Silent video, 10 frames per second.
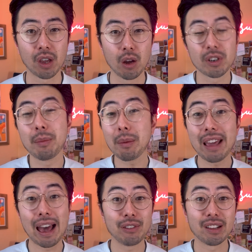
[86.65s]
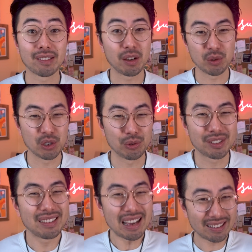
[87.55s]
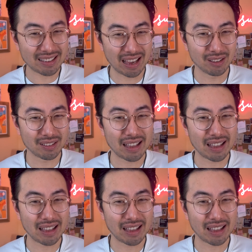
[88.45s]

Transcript: which may be evidence that we use snake scales